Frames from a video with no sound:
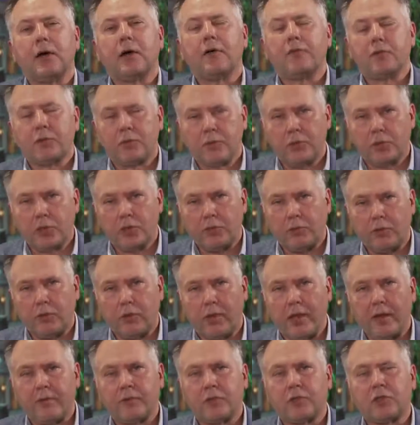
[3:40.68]
afterwards we
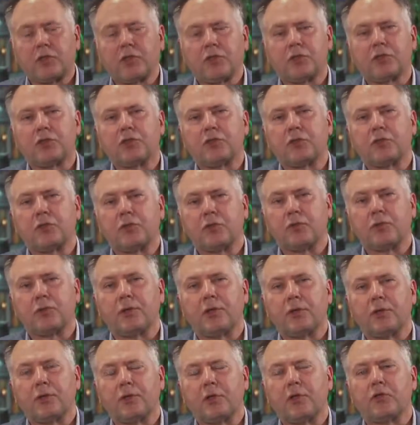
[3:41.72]
will have a discussion
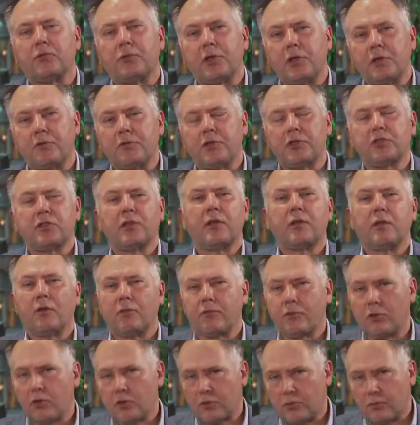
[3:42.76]
with the three of us, and
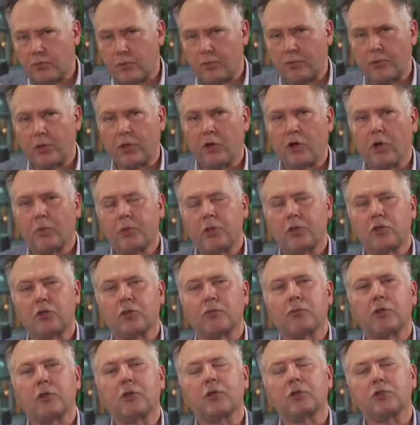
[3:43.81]
of course we hope that
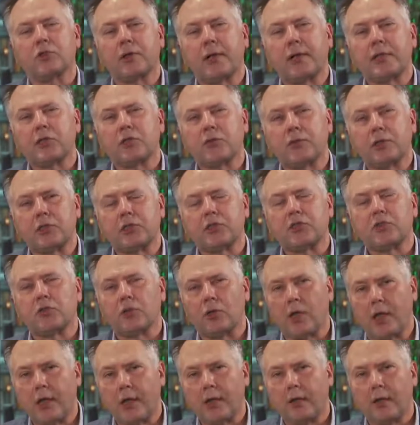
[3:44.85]
you will also ask questions
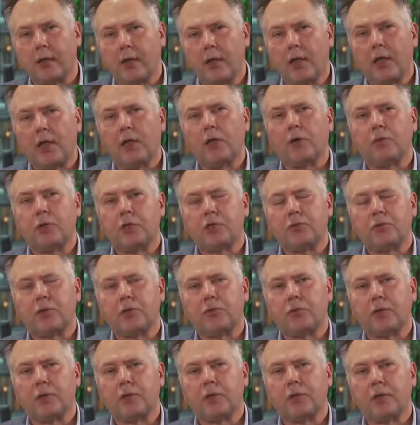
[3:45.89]
online, which
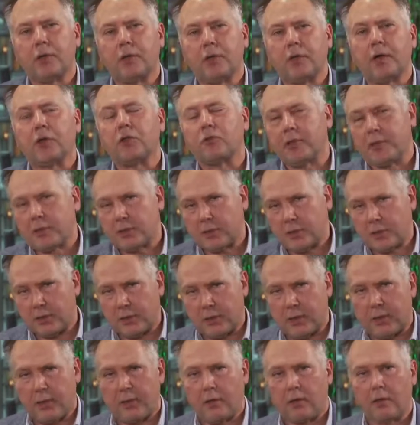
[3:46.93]
we will address
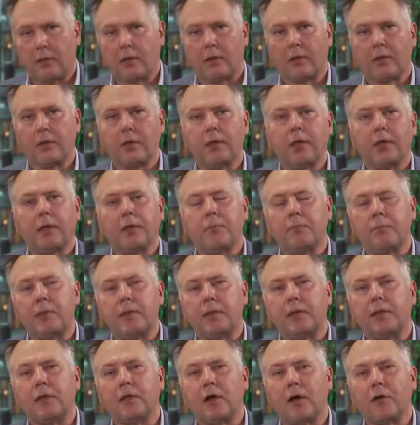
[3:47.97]
in our
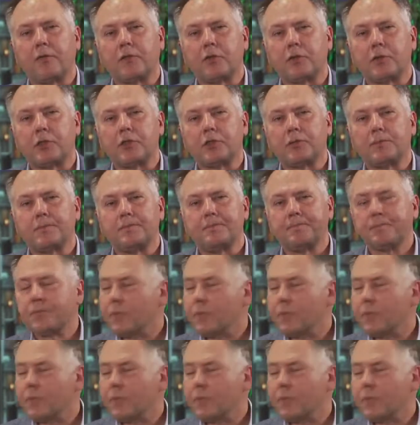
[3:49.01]
meeting afterwards.